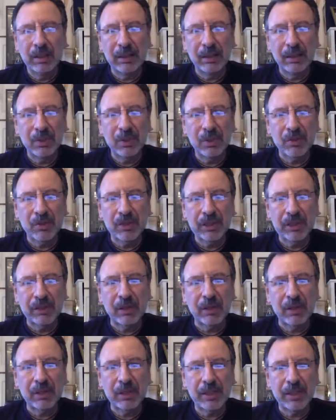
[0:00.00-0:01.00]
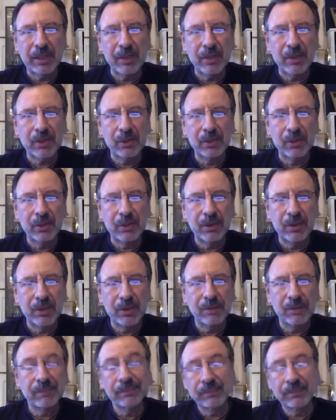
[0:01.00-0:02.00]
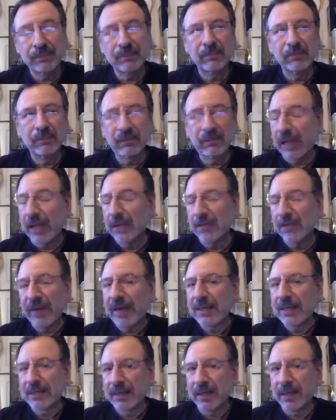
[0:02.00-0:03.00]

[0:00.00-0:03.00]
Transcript: these sorts of technologies and their solutions. It's fast.